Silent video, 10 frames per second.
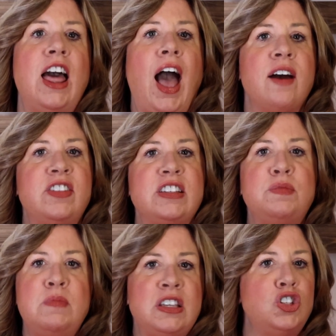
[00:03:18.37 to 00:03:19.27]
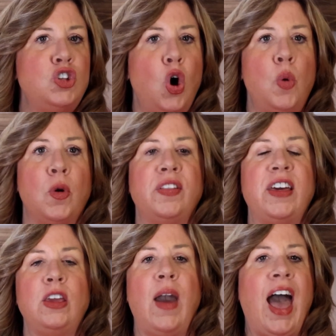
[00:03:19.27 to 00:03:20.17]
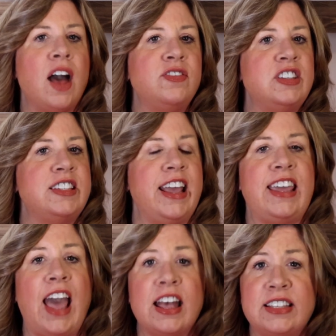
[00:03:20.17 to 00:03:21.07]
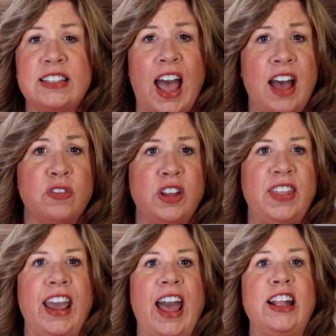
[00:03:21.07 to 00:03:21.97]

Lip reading: have this misnomer that you have to say yes to everything,